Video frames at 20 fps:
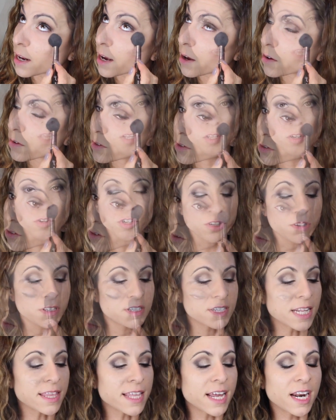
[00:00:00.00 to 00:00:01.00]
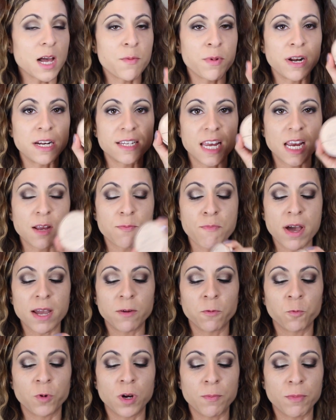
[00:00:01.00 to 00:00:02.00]
now. So. so to set that, I'm going to take my
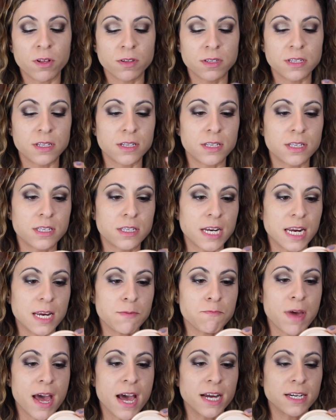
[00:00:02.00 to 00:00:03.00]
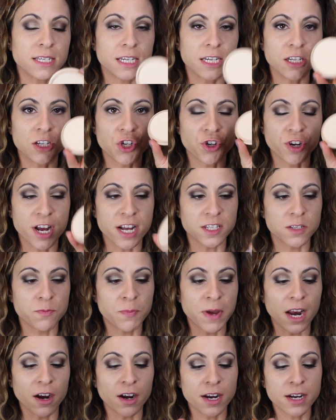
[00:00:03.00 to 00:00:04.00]
Rimmel's Stay Matte in
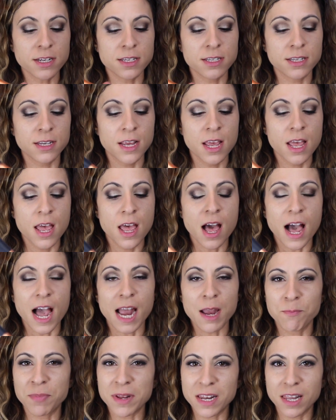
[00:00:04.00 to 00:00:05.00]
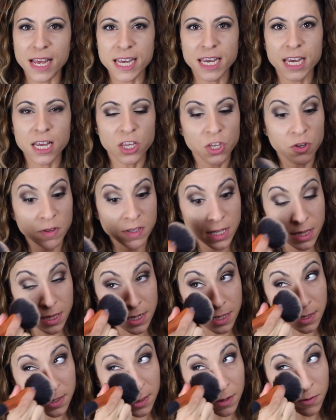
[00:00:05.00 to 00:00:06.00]
Transparent. I've been liking using
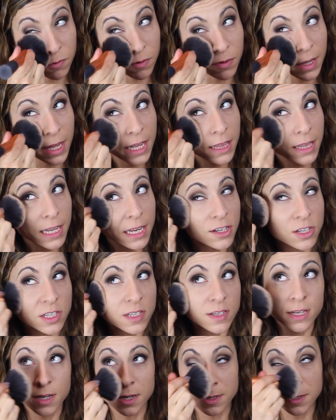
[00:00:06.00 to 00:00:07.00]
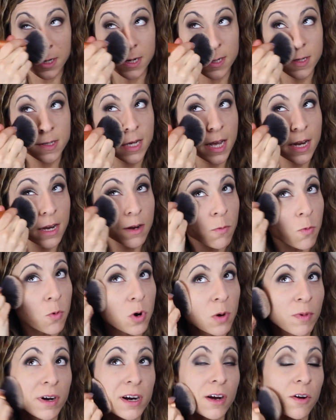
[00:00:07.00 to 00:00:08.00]
this stuff lately just because it is getting
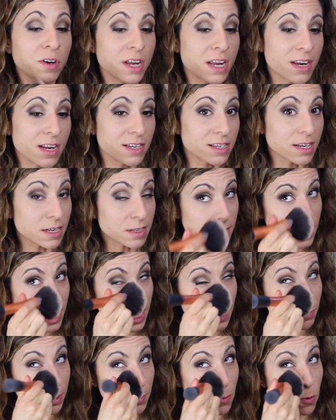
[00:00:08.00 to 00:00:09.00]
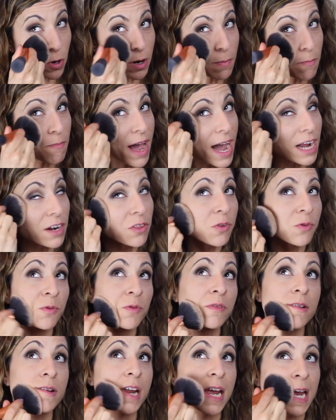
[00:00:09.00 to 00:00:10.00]
warmer out and it does keep me more matte
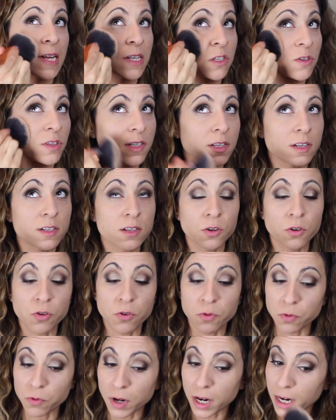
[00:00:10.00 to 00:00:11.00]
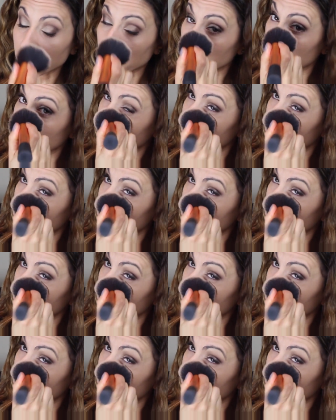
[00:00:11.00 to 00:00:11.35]
through the day. So this is a great